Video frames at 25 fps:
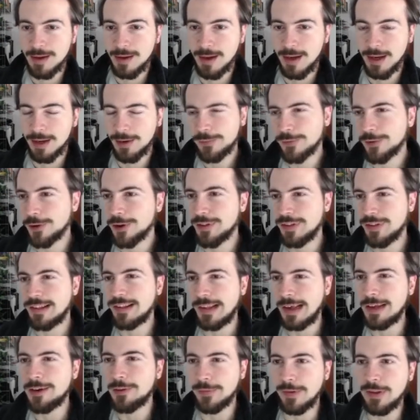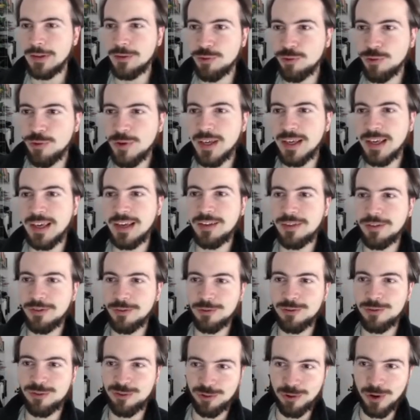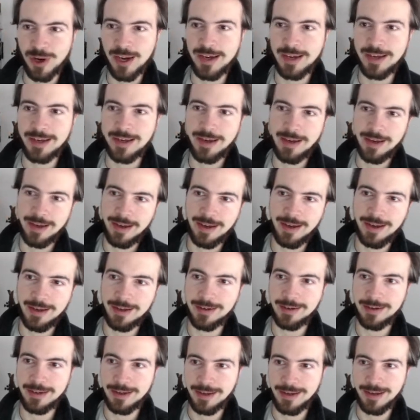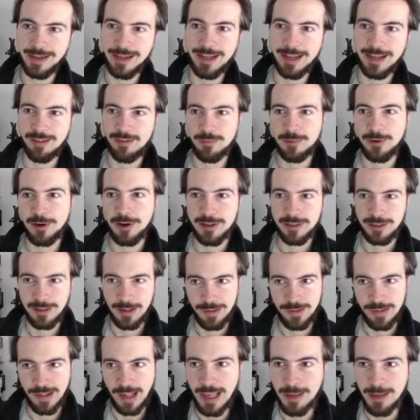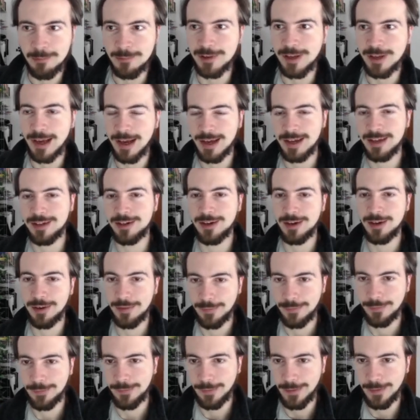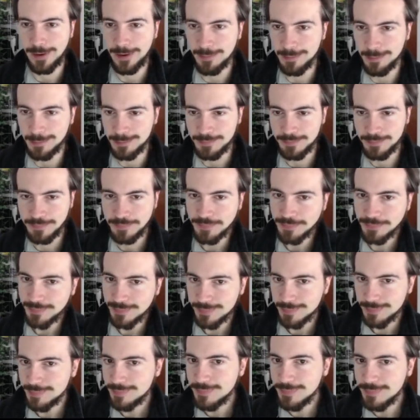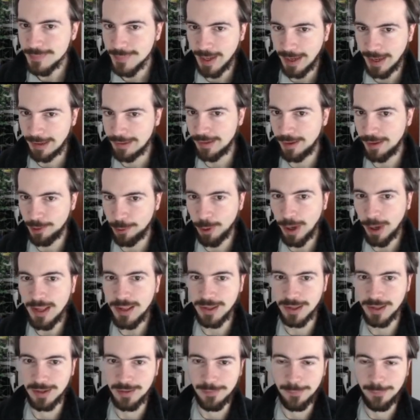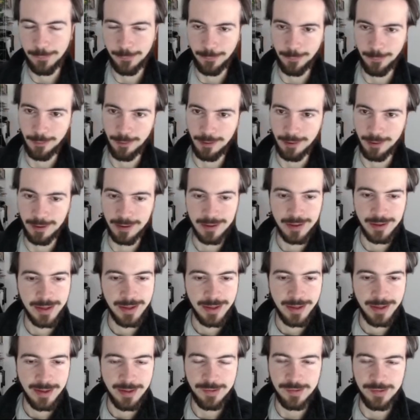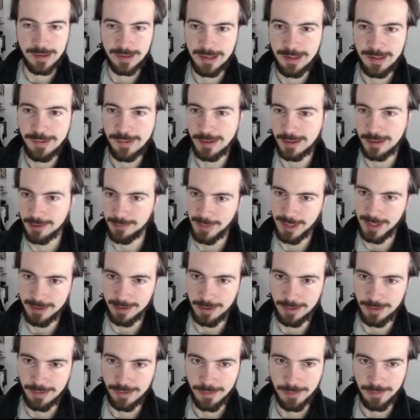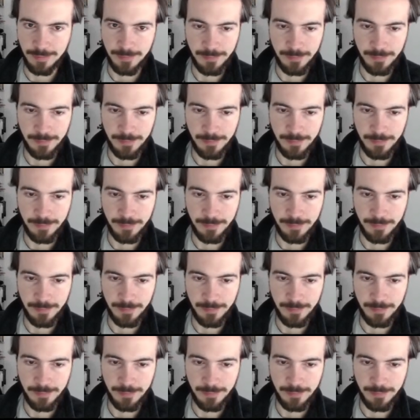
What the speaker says: And of course, it's kind of intriguing to try and exploit the same kind of acceleration for statistical methods.